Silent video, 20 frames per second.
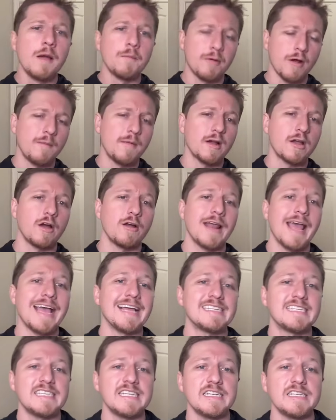Promo code
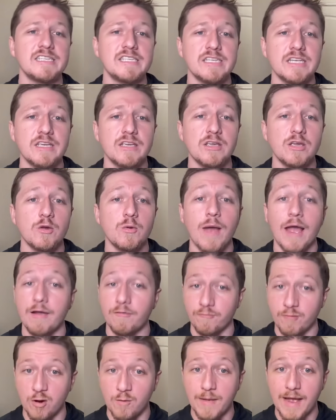SECU
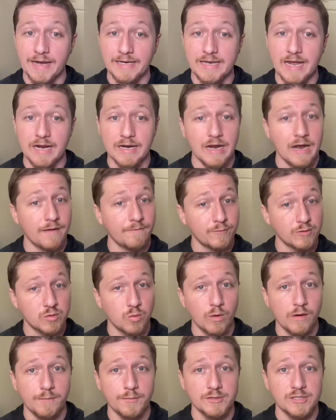at RHOBACK.com for
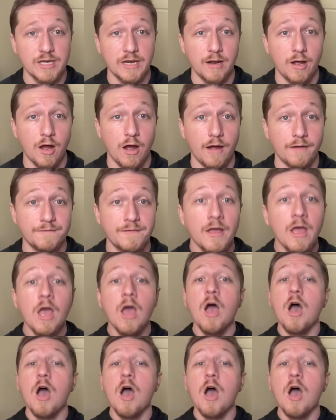20% off.